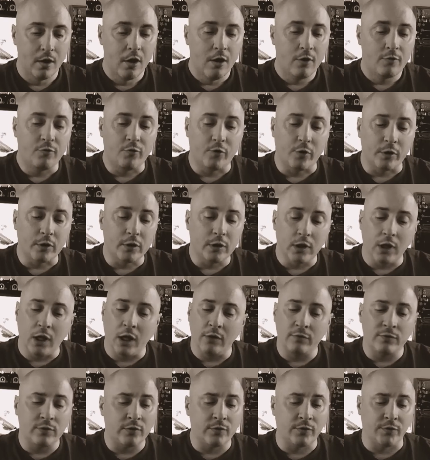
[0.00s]
For
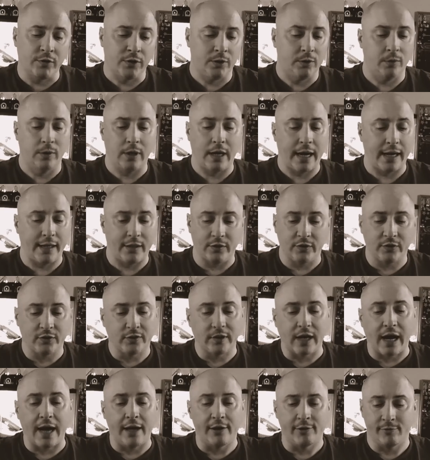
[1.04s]
love of you I
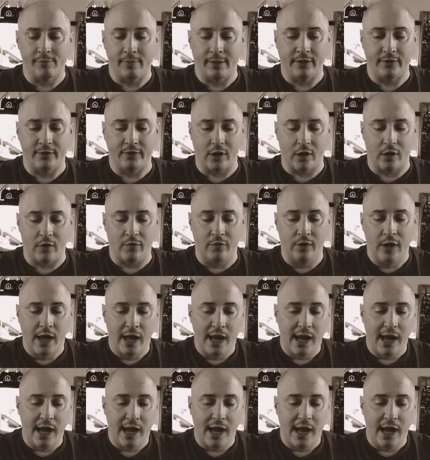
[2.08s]
disguised myself,